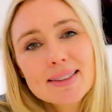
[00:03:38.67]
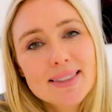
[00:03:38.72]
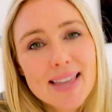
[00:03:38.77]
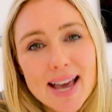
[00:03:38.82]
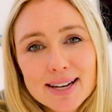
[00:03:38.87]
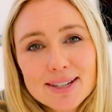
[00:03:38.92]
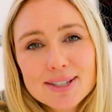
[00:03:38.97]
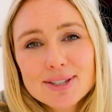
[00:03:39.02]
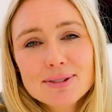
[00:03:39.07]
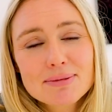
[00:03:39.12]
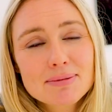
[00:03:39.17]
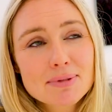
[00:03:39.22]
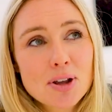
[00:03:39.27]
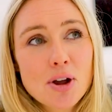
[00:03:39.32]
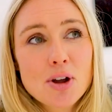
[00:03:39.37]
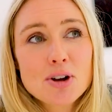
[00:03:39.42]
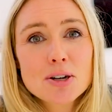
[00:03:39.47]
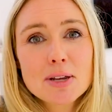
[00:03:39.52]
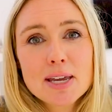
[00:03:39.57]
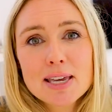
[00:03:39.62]
That's
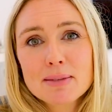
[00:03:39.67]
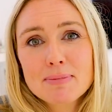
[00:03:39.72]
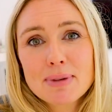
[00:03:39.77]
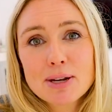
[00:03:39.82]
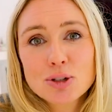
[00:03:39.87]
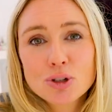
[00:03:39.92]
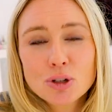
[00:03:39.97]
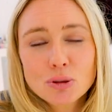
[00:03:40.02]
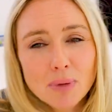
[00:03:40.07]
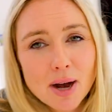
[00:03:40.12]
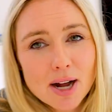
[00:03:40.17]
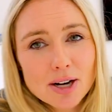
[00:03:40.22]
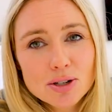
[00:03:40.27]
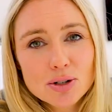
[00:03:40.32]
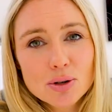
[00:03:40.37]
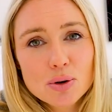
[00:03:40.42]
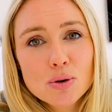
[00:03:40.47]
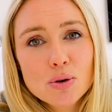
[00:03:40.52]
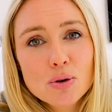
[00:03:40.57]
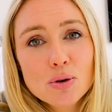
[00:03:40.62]
going to either be too
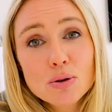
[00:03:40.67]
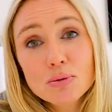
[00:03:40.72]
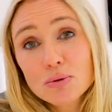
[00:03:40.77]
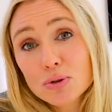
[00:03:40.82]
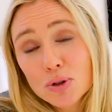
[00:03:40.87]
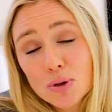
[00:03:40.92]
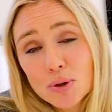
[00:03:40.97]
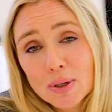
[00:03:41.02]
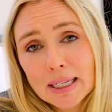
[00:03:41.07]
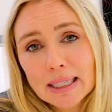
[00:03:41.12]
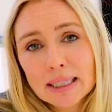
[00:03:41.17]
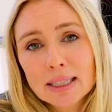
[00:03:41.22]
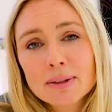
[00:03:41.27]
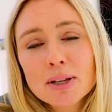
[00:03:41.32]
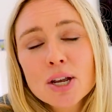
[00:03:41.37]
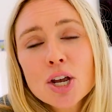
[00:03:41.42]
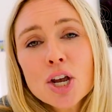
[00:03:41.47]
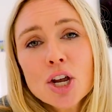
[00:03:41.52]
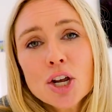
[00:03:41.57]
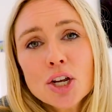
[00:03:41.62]
much or too
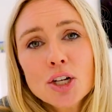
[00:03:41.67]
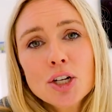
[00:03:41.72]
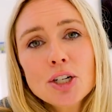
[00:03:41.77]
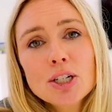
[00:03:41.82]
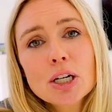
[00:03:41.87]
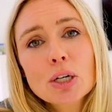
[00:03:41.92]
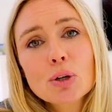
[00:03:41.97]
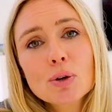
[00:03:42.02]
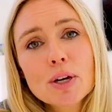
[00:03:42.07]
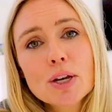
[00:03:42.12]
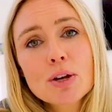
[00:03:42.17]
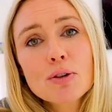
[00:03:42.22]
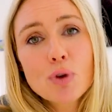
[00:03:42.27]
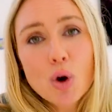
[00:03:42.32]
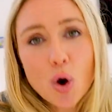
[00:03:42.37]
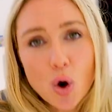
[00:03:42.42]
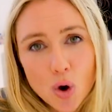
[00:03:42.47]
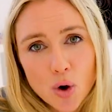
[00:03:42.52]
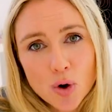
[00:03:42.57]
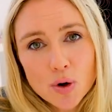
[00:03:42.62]
little. You need to look at
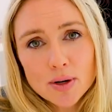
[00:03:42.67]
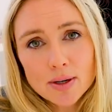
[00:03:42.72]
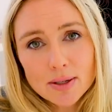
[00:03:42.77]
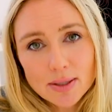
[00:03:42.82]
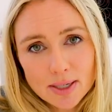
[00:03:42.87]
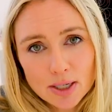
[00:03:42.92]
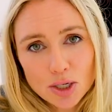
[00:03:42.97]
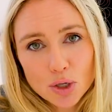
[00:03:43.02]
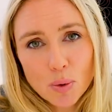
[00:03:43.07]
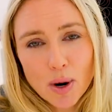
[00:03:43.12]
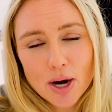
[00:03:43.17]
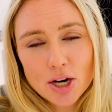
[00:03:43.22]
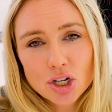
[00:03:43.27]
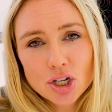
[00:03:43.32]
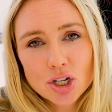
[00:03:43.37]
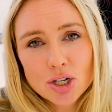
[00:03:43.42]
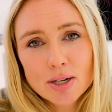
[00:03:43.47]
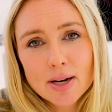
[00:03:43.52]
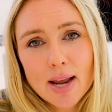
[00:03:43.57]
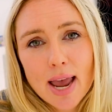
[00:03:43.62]
your own
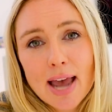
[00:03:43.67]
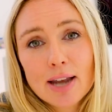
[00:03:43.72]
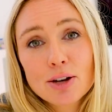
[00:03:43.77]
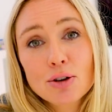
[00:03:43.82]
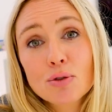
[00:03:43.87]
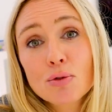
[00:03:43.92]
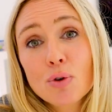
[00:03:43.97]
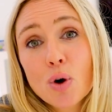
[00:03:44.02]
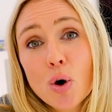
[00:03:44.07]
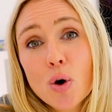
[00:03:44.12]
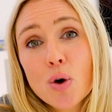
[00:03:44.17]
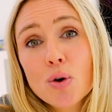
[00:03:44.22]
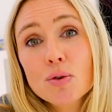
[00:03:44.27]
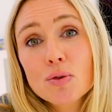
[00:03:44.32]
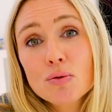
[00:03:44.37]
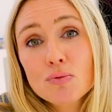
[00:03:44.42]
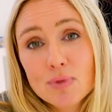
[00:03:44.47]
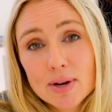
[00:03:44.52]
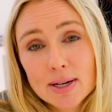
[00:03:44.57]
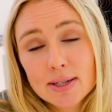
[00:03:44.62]
situation and your
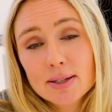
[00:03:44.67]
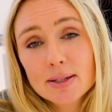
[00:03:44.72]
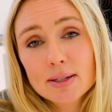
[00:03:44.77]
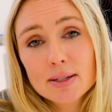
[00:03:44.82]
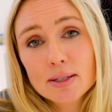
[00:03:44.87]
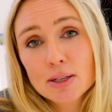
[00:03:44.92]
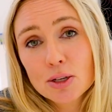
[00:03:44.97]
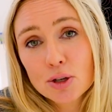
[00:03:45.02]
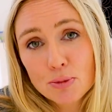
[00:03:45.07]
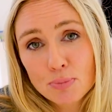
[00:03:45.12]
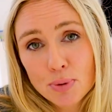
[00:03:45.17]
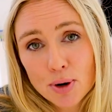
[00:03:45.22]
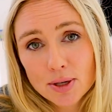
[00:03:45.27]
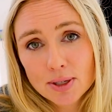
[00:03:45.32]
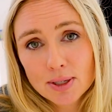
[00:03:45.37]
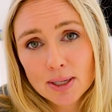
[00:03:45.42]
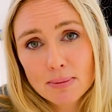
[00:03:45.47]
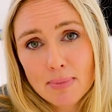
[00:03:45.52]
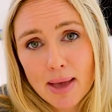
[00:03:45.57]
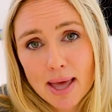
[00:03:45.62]
own risks that you
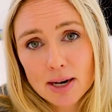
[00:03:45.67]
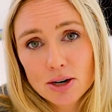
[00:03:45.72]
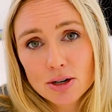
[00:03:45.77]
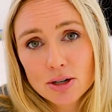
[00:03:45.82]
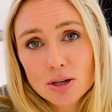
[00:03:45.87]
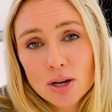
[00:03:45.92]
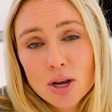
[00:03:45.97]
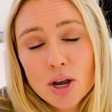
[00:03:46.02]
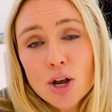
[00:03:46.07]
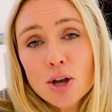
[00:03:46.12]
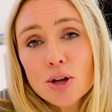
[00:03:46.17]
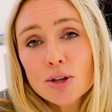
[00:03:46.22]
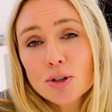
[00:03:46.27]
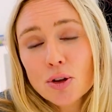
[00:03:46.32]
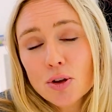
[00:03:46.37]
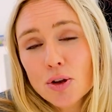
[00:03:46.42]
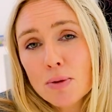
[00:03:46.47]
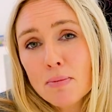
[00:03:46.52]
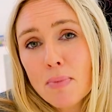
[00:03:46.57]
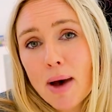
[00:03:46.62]
personally manage.
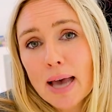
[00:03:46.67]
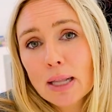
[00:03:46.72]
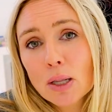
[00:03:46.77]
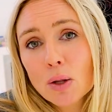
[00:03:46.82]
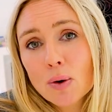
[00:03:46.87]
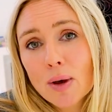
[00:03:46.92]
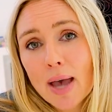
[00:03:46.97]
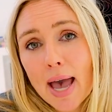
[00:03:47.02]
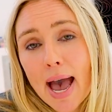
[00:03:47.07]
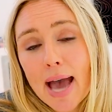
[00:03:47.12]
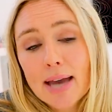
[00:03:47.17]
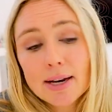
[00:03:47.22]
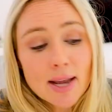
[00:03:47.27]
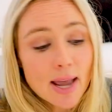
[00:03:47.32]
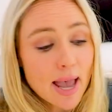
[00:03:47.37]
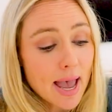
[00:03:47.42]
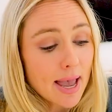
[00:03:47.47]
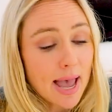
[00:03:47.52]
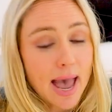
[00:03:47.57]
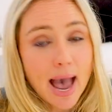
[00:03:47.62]
So you might look at
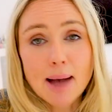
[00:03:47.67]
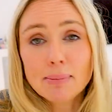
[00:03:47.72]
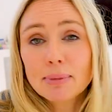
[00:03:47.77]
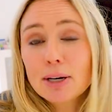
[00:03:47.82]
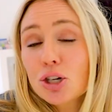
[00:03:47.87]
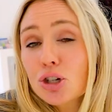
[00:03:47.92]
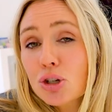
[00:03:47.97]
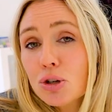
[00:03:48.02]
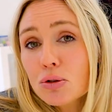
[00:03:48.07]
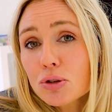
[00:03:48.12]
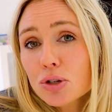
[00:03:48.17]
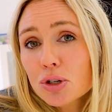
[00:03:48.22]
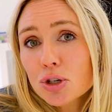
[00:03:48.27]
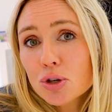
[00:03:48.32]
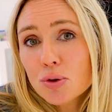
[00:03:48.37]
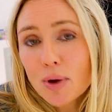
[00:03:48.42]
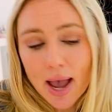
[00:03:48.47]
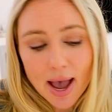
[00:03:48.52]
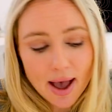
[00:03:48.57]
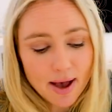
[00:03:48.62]
how many children
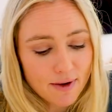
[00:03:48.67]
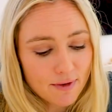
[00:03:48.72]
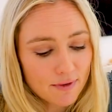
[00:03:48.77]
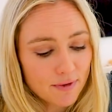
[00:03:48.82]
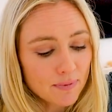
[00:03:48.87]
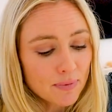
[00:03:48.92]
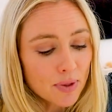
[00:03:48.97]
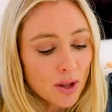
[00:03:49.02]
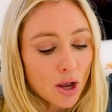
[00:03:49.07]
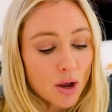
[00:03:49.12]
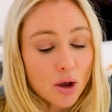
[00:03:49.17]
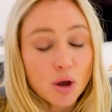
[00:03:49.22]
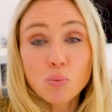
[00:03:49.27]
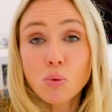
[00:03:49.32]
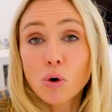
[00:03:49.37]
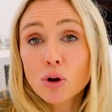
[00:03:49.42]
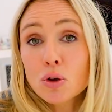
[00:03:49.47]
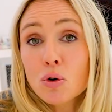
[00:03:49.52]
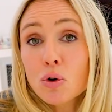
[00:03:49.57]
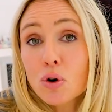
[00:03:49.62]
you have,
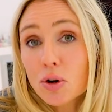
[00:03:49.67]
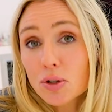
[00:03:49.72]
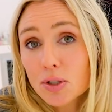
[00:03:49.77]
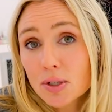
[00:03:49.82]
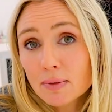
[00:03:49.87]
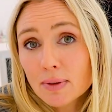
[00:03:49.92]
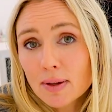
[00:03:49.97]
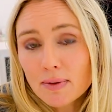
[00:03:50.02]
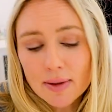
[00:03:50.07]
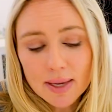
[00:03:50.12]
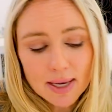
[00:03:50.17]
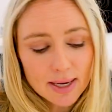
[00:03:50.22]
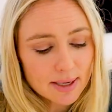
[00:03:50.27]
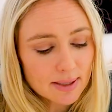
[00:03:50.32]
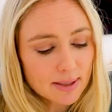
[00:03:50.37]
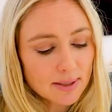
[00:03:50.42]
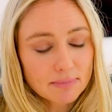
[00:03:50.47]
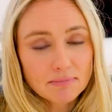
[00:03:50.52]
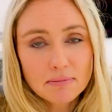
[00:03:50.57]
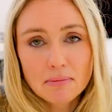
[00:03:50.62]
what your cost of living
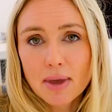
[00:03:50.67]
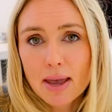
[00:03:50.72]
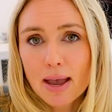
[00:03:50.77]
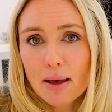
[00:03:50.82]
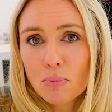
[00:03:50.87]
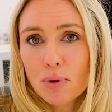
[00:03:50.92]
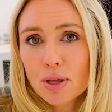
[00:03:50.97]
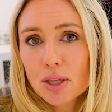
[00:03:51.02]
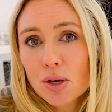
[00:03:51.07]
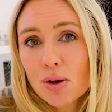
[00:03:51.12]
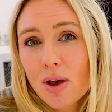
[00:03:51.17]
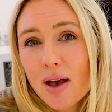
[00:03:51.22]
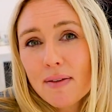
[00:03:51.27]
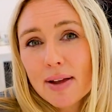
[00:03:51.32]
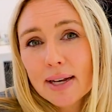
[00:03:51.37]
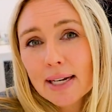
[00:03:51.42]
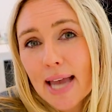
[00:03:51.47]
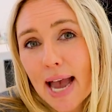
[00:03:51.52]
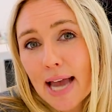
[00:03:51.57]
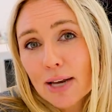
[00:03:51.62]
is, whether you have
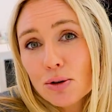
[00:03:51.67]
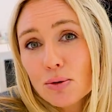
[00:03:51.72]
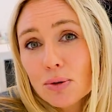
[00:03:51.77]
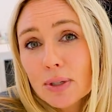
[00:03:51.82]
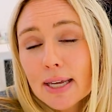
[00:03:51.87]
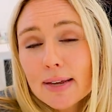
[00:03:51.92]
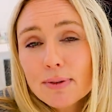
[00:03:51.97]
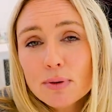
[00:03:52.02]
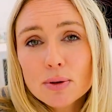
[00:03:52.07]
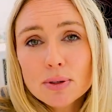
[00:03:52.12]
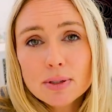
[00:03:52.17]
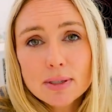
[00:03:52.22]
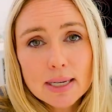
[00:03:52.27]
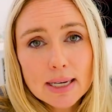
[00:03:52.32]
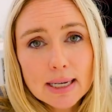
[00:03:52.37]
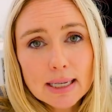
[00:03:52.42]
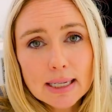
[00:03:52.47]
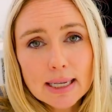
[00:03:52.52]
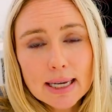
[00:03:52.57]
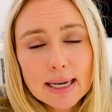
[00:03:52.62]
any annual leave or
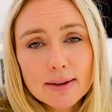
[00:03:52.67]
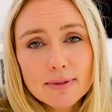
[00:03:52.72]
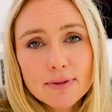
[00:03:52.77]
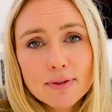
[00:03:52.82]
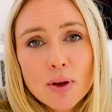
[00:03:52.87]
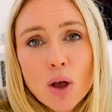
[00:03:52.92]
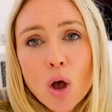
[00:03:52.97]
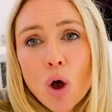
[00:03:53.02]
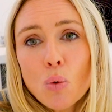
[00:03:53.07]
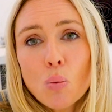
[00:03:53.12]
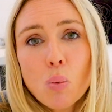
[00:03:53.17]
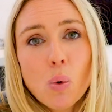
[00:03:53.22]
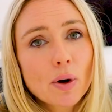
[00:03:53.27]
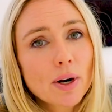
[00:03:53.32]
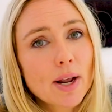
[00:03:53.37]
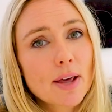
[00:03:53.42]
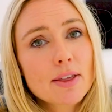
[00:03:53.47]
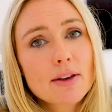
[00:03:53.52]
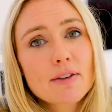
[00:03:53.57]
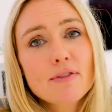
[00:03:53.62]
sick leave,
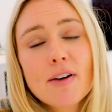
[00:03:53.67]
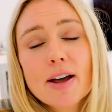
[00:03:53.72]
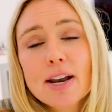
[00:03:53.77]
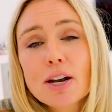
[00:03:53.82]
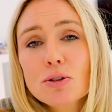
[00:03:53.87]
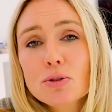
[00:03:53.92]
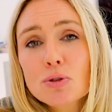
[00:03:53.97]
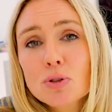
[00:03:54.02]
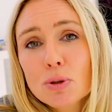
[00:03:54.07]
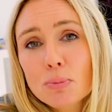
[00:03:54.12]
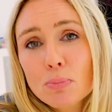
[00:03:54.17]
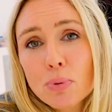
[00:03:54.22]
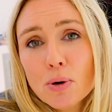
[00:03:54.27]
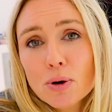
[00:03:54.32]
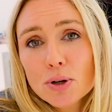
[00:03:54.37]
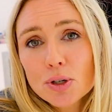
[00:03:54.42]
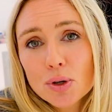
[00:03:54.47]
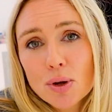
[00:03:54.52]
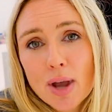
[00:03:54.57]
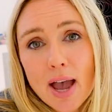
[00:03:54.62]
what other financial
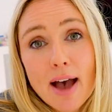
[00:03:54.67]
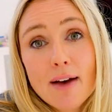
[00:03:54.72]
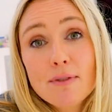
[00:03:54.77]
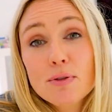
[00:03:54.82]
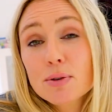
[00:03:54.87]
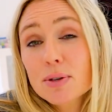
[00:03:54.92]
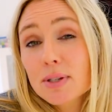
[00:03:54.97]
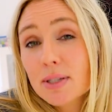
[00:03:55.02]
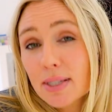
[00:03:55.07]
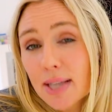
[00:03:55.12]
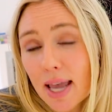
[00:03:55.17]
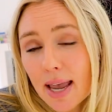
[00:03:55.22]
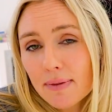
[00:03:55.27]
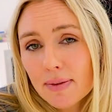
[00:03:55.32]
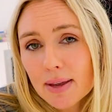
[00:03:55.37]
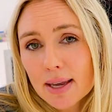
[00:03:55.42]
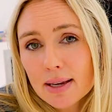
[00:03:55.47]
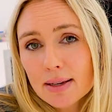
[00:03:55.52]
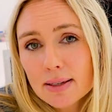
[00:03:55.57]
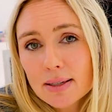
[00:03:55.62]
support you have or
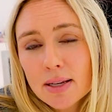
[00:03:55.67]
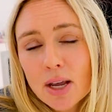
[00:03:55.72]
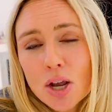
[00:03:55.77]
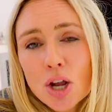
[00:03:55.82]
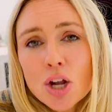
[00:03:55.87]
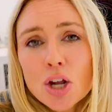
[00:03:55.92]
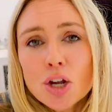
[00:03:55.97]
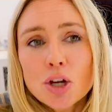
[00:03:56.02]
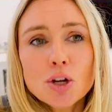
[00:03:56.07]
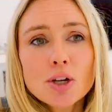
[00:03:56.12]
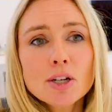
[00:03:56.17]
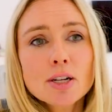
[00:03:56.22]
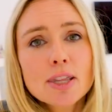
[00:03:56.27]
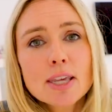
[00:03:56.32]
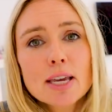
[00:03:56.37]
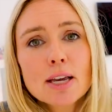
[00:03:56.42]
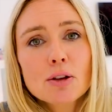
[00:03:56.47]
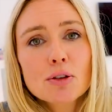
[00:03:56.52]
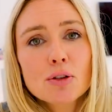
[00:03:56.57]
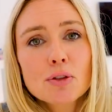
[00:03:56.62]
savings. You need to
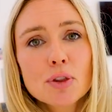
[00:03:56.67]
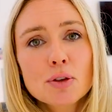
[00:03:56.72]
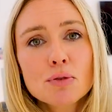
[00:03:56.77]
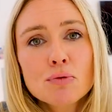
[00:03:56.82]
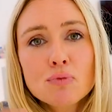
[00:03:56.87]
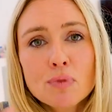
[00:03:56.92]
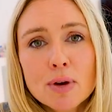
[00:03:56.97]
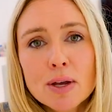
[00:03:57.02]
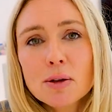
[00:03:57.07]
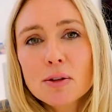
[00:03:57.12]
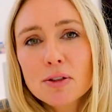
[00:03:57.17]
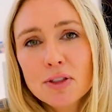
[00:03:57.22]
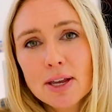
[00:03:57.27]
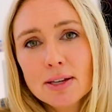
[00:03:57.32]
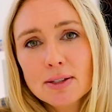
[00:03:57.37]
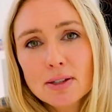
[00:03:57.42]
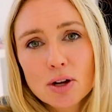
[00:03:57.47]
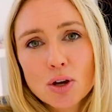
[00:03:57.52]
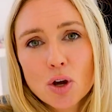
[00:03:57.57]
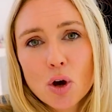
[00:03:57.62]
think of the real
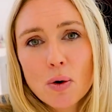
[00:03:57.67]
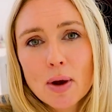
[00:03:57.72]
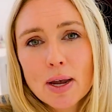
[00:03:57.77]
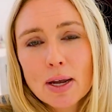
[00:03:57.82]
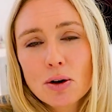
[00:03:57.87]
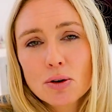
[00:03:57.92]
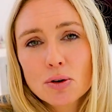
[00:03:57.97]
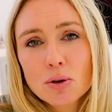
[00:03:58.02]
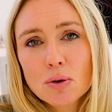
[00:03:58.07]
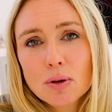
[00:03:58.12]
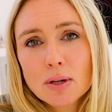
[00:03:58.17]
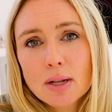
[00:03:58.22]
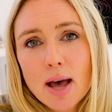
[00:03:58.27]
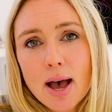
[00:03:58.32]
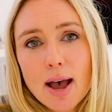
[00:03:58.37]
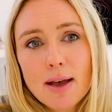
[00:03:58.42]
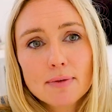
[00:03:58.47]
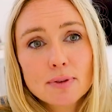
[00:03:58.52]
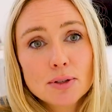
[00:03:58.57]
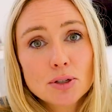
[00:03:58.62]
things that are going on in your
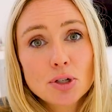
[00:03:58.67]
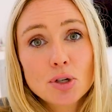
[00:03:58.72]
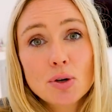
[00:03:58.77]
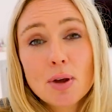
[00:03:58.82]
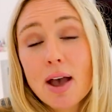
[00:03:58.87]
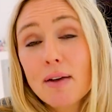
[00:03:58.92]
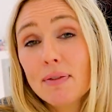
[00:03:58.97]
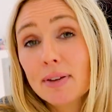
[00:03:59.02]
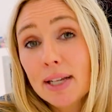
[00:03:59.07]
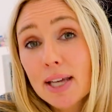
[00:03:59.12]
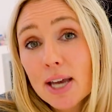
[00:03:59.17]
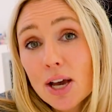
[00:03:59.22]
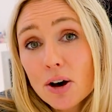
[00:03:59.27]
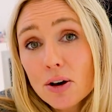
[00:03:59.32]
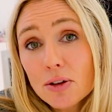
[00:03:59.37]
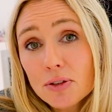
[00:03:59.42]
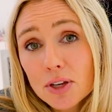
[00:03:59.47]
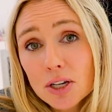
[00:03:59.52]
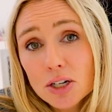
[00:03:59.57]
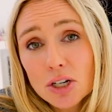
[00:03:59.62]
lives. Do you have any
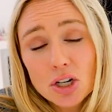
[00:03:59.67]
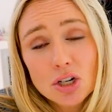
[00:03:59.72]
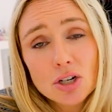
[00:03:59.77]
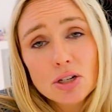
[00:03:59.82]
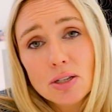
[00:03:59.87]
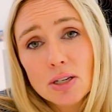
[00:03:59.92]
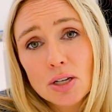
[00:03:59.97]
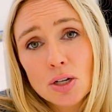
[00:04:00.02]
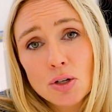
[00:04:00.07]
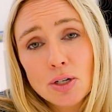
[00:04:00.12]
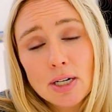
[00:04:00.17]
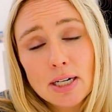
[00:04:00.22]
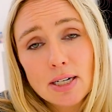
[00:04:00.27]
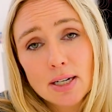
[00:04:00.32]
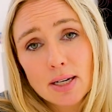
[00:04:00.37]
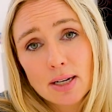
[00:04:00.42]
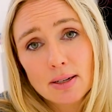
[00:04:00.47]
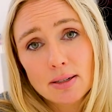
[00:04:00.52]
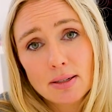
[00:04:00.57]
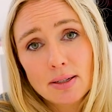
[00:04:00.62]
health conditions that you need
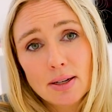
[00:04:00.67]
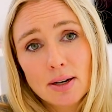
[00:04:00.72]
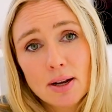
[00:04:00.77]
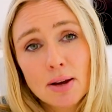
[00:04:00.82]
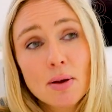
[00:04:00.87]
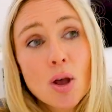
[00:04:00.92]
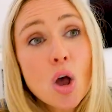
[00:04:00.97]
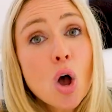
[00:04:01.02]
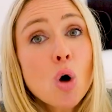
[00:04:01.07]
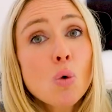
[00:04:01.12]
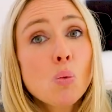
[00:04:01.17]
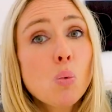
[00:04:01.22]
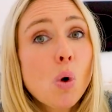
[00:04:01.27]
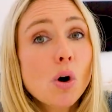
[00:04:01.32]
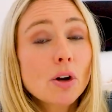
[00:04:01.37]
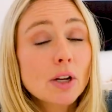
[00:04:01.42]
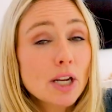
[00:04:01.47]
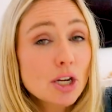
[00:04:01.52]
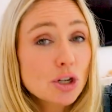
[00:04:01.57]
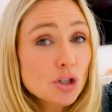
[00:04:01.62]
to consider?
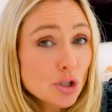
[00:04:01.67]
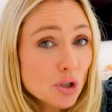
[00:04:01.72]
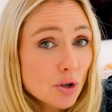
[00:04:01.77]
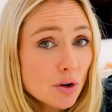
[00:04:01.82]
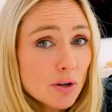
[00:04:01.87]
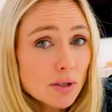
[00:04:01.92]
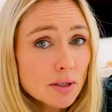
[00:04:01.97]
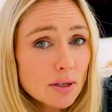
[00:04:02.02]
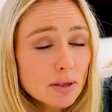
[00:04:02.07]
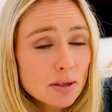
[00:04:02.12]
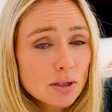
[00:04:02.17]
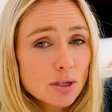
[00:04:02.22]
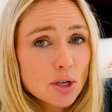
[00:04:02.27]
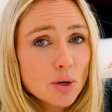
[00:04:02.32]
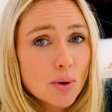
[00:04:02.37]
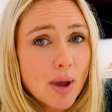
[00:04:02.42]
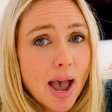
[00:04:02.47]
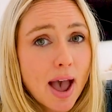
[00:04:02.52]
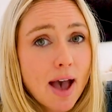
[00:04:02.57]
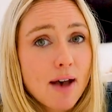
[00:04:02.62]
What insurances do
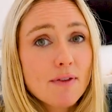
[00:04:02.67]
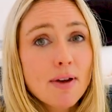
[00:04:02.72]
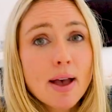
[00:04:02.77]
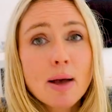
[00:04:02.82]
you have